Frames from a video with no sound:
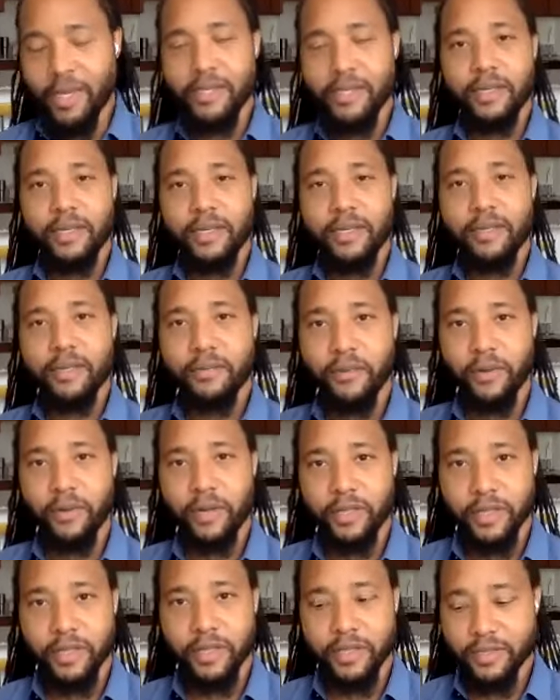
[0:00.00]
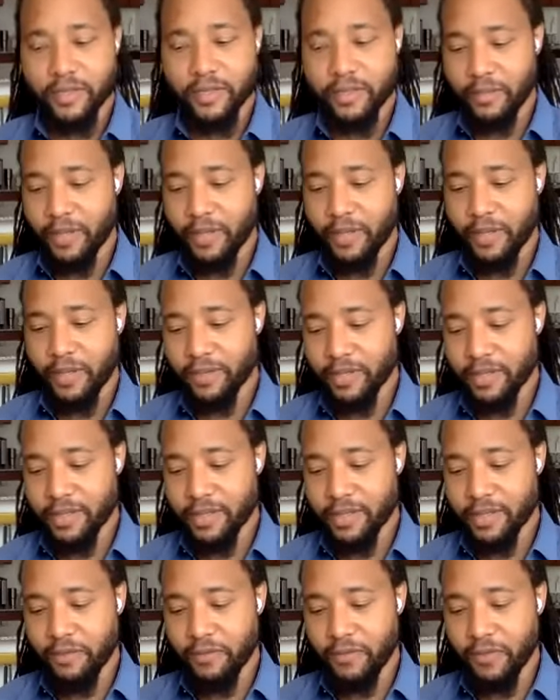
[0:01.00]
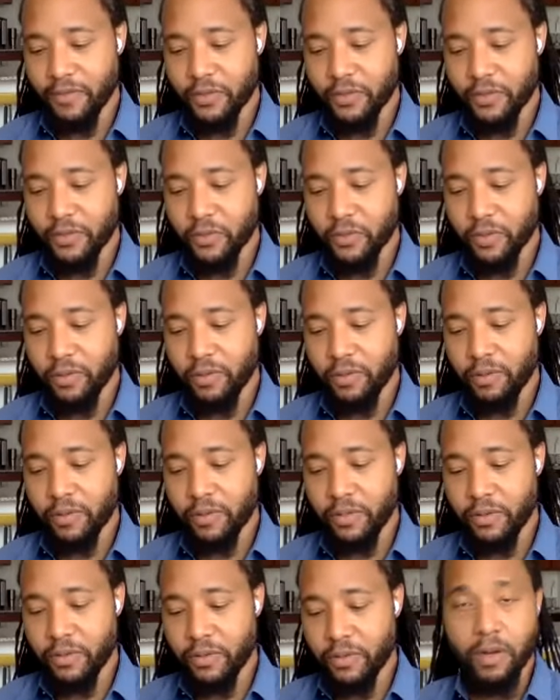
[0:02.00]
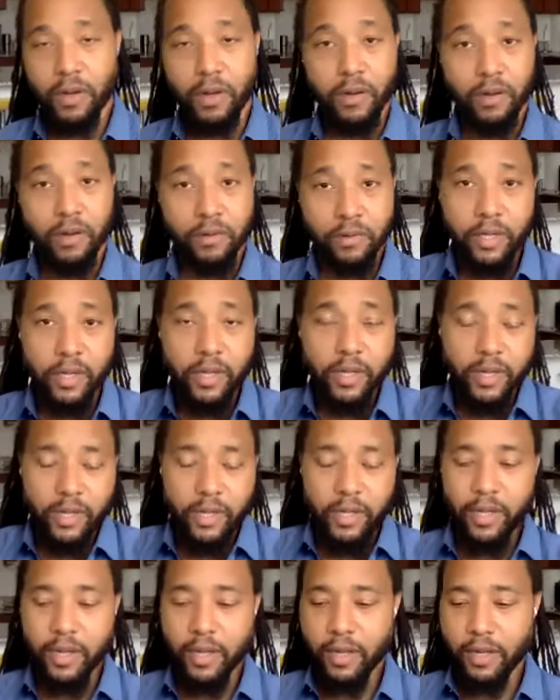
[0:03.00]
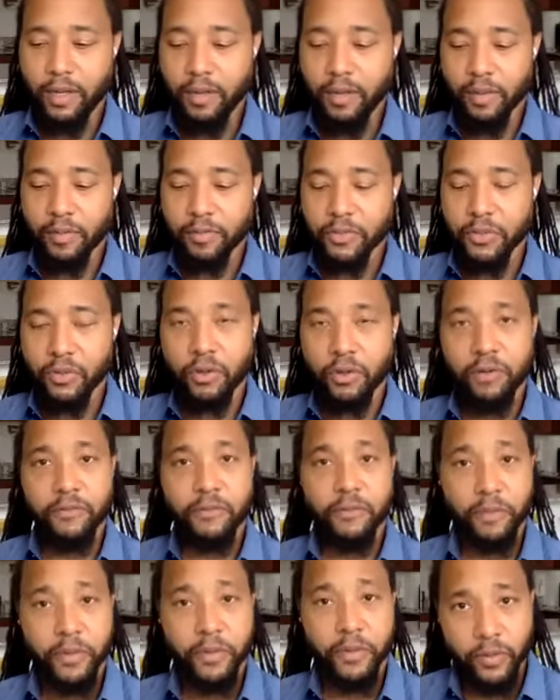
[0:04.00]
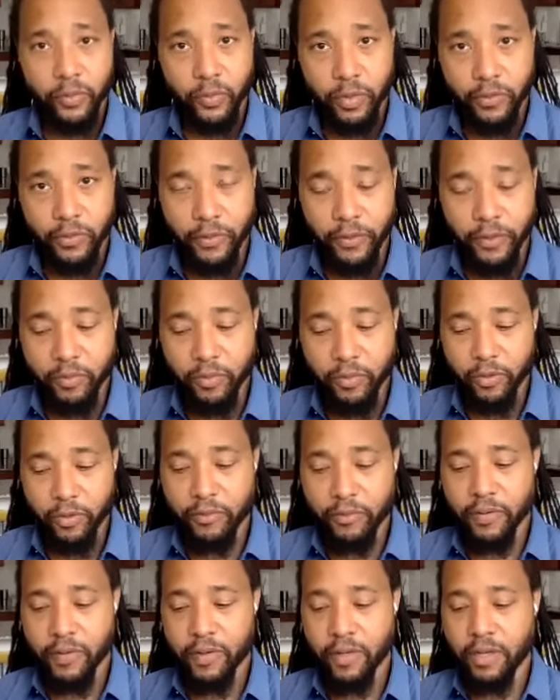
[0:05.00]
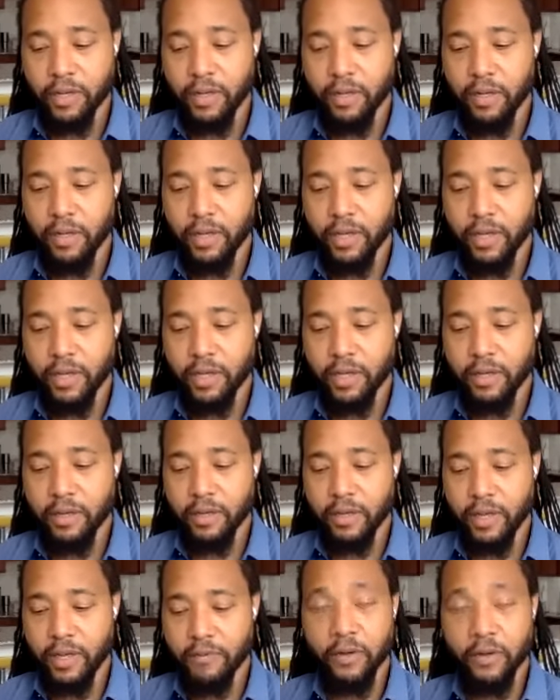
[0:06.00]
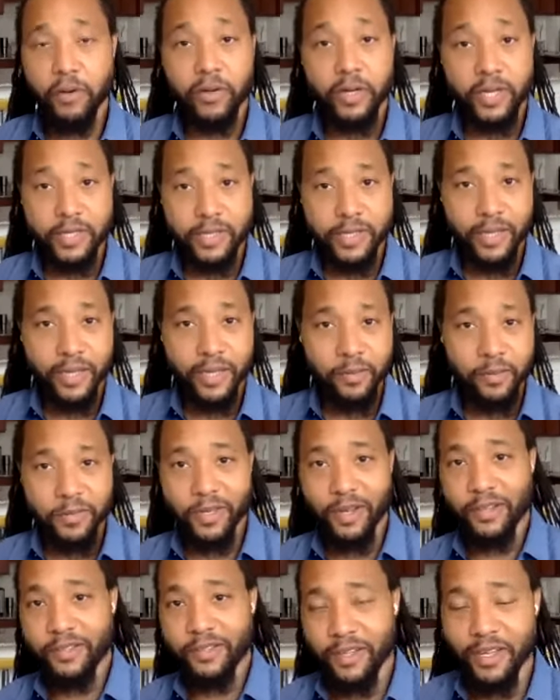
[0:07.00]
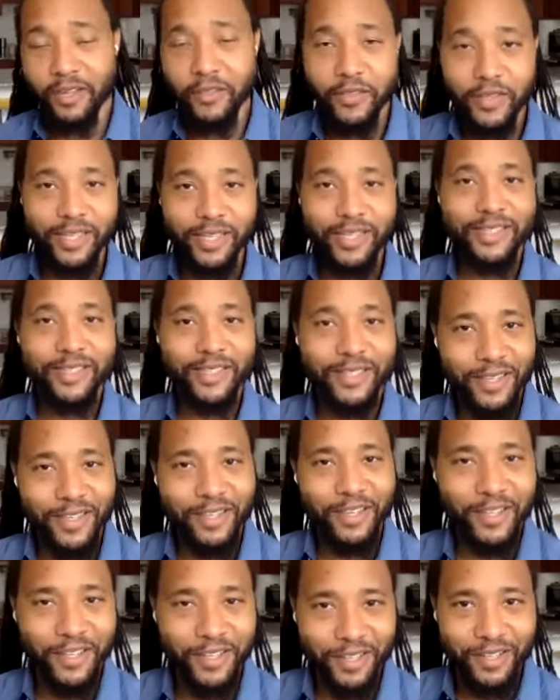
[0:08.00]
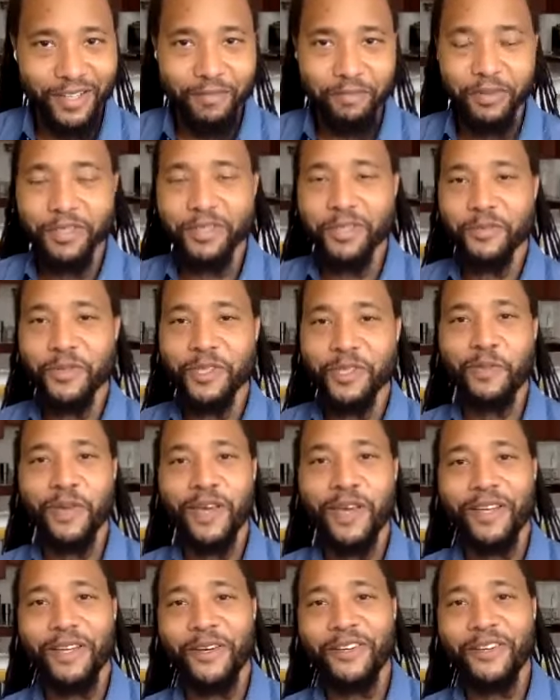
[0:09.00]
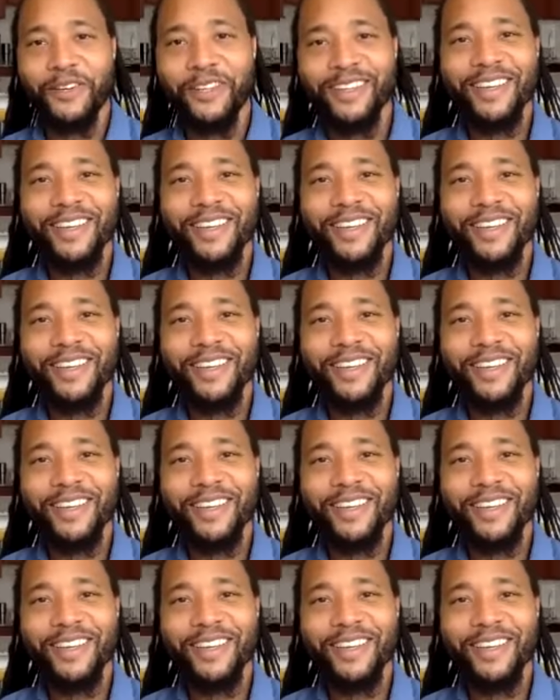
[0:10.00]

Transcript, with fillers: say enough great things about this individual. You all, uh, I'm sure, are familiar with him or have, uh, have, have heard his name, Doctor Anthony C. Hood. Put some respect on it.